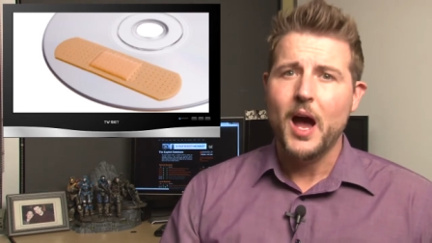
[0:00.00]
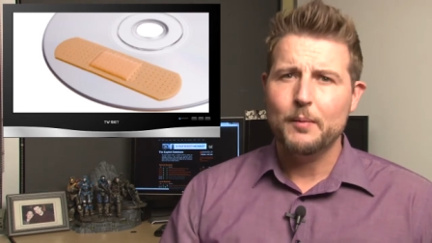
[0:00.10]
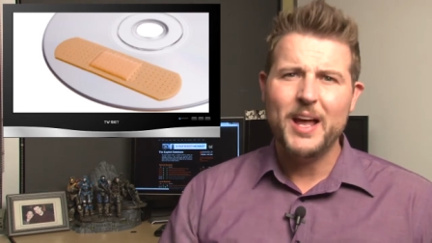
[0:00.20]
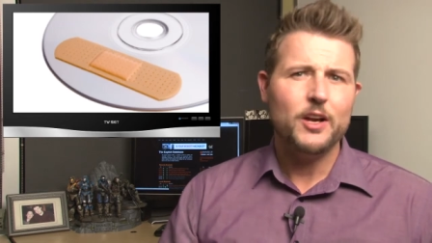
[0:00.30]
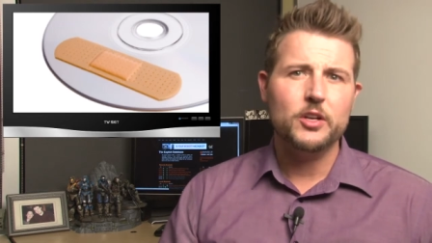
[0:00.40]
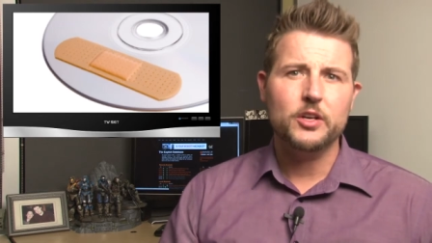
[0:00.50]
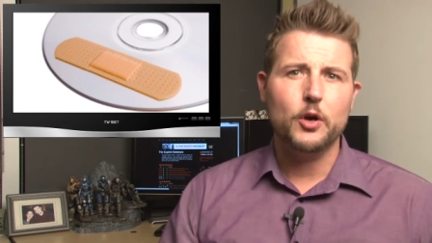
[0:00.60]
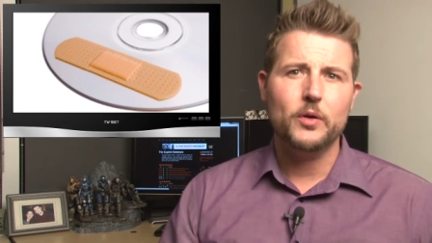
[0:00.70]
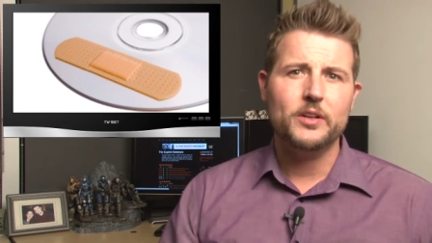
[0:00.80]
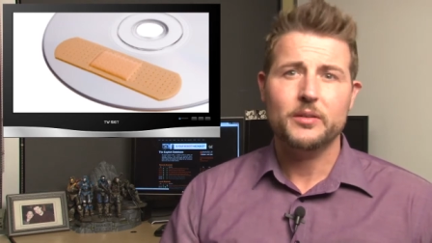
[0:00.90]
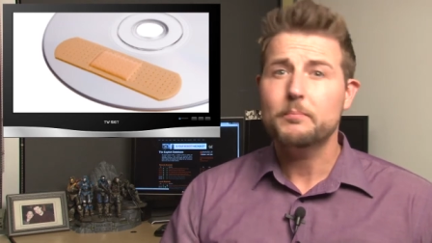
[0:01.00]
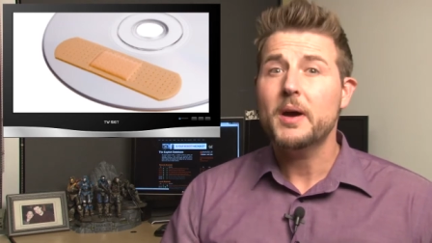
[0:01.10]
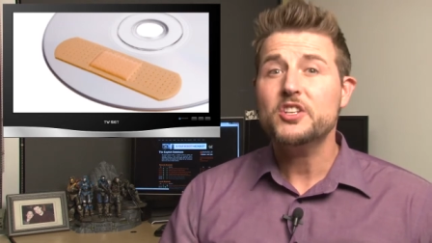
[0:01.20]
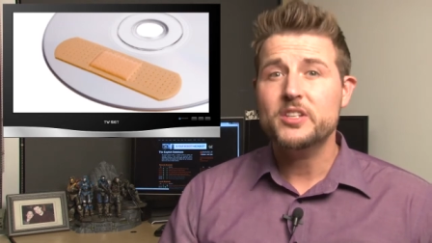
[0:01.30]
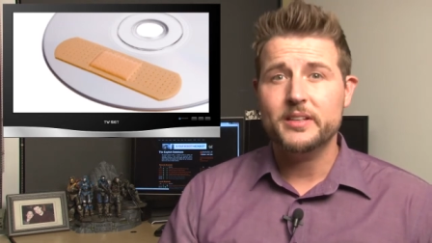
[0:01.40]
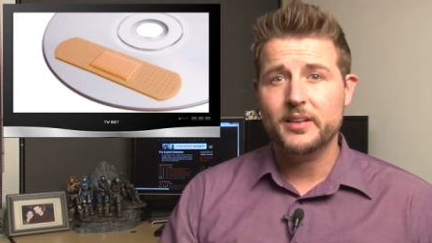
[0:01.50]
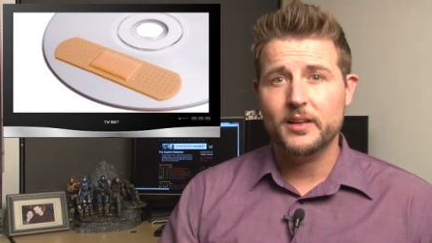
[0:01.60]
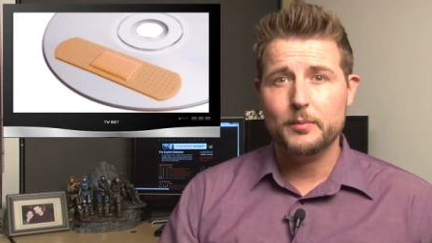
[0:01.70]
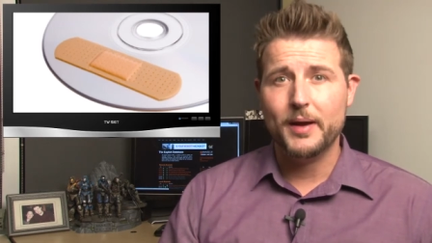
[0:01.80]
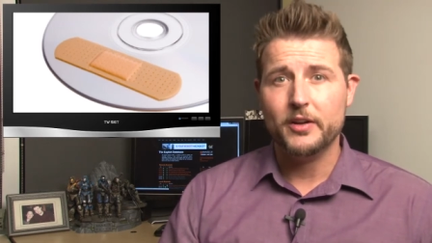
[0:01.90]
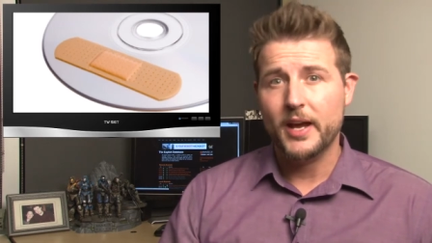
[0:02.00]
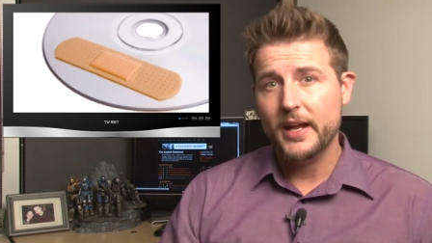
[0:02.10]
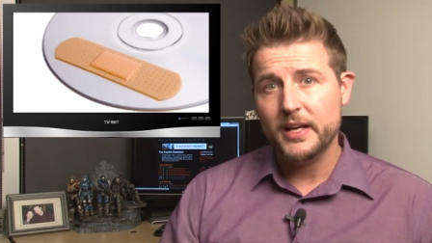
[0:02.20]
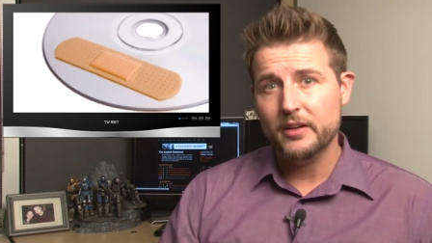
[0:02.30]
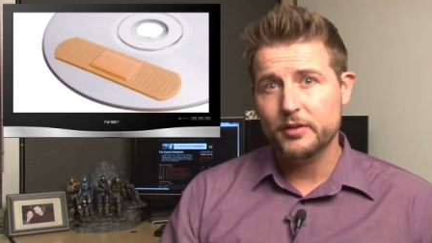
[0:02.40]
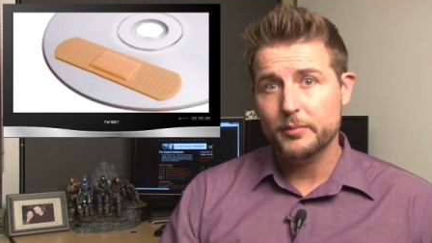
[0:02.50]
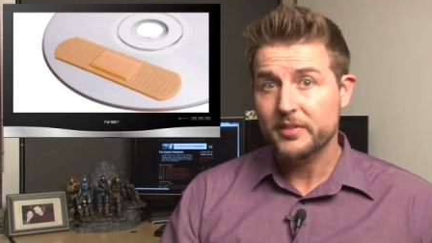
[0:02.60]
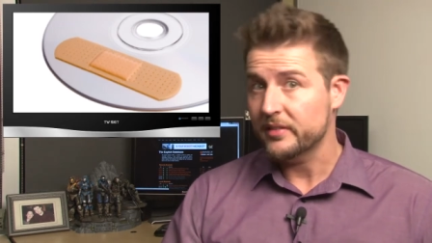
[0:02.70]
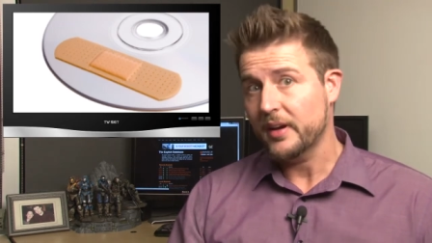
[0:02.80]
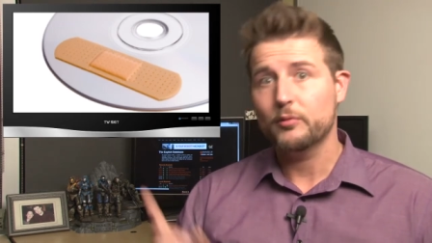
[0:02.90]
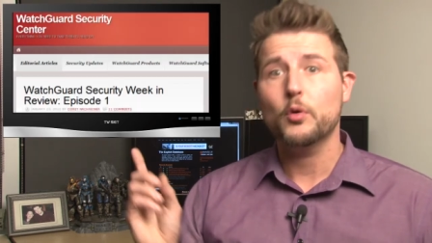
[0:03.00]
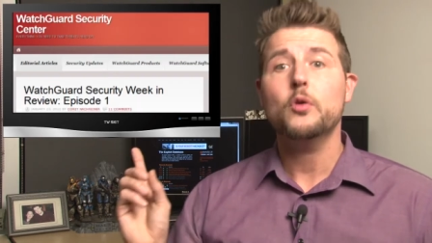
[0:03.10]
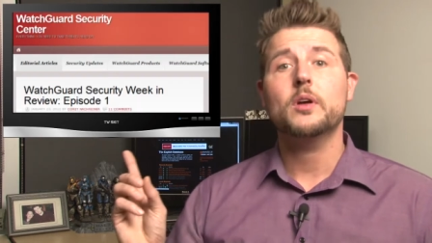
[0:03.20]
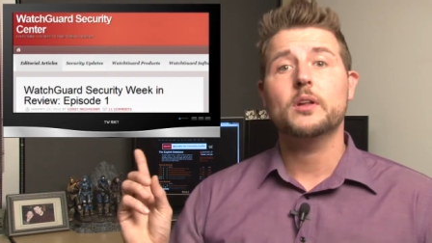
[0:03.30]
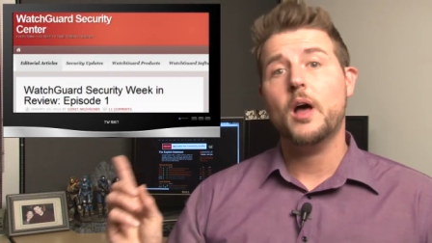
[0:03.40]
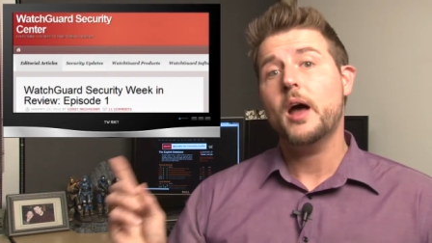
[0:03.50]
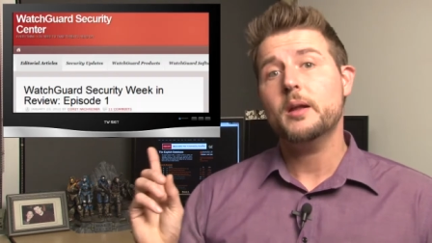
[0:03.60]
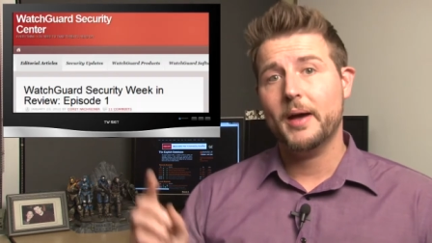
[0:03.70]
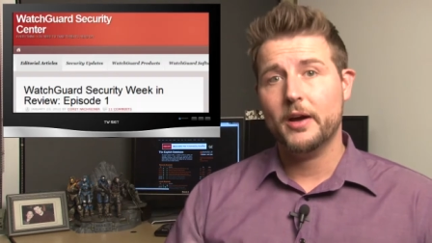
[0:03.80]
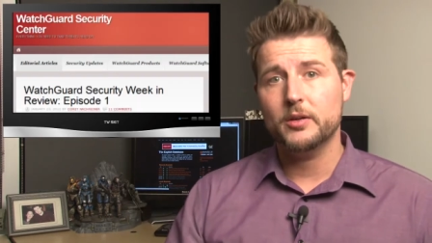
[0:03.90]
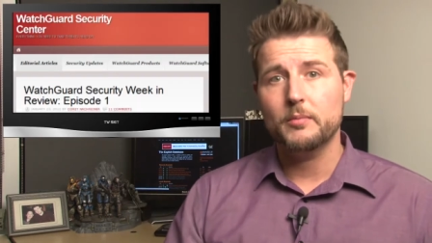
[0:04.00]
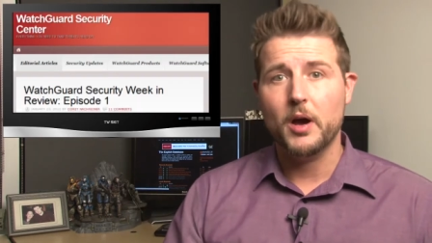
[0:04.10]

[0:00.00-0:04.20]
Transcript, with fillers: I'm not going to go into much detail about any of them since I've wrote a lot about them